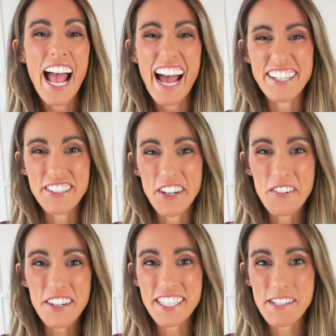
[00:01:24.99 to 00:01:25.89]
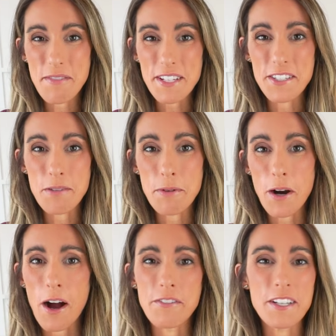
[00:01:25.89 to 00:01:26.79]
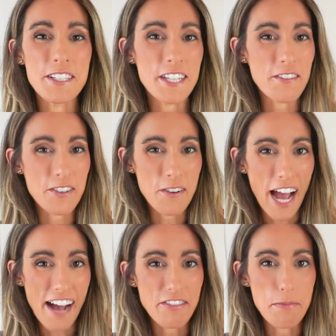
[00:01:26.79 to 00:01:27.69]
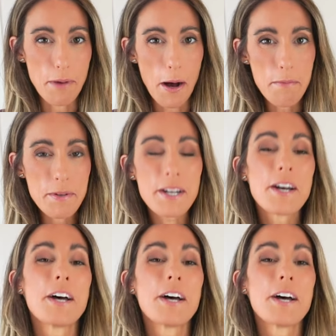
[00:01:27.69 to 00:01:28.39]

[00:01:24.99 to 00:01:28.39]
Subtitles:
and you don't want it to be super obvious if you have a bump.